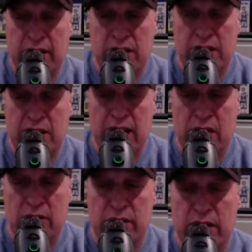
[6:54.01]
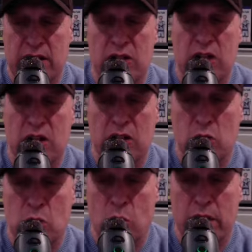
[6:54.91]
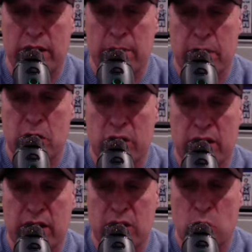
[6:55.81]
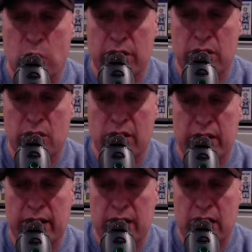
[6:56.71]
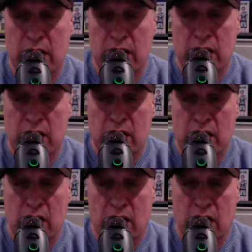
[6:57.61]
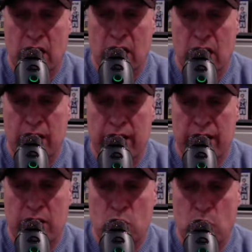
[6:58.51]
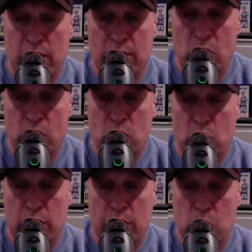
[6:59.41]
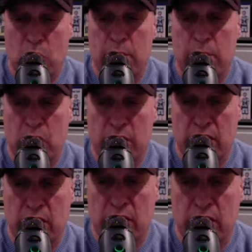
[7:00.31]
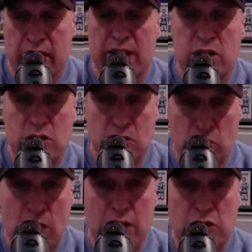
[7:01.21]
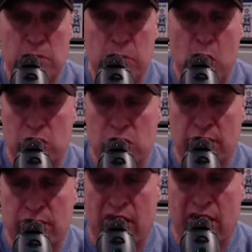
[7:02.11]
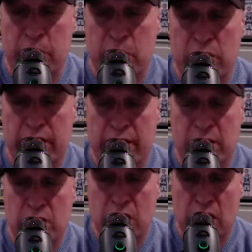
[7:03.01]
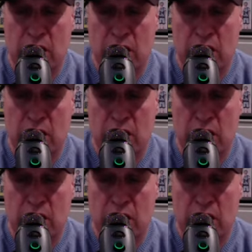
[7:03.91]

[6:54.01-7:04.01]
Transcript: The salary is $20 million in 23 and 24, $21 million. And there's roster bonuses of $5 million each.